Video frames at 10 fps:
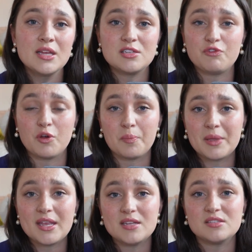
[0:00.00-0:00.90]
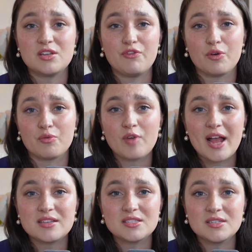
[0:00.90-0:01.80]
to feel peace, to feel
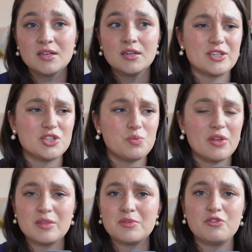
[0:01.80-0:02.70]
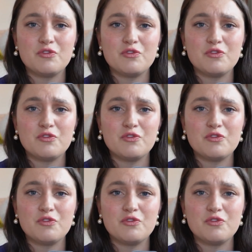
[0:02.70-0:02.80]
rest. I just want them to